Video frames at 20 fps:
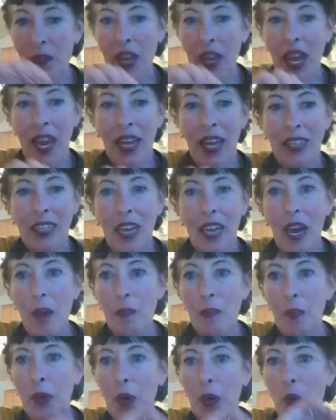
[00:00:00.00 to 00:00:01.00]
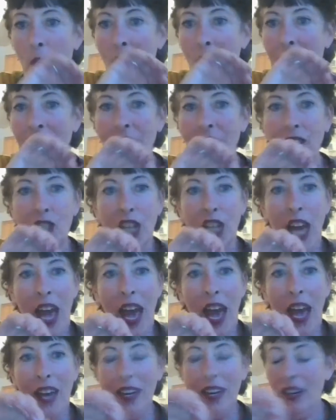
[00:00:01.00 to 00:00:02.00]
And um, put a one in the
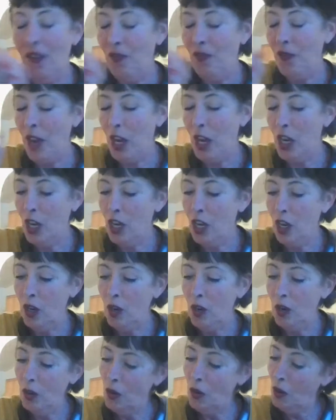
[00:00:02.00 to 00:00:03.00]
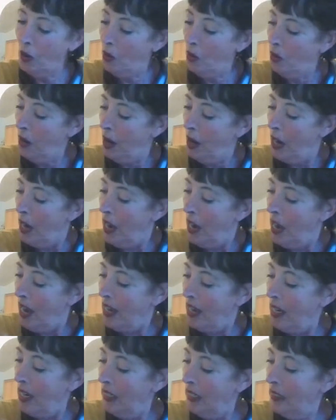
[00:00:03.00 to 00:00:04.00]
chat if you
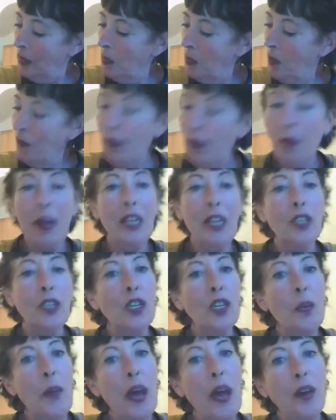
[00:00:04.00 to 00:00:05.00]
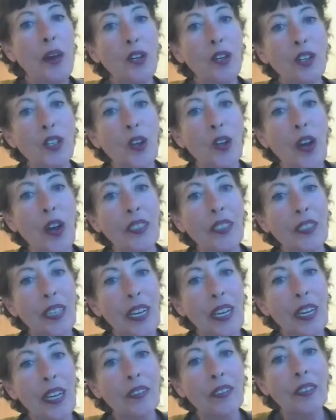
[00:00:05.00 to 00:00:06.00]
need some information about your dog's
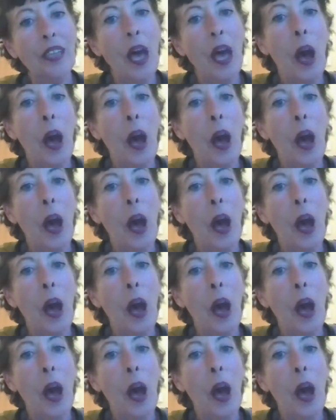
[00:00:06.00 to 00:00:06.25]
nails.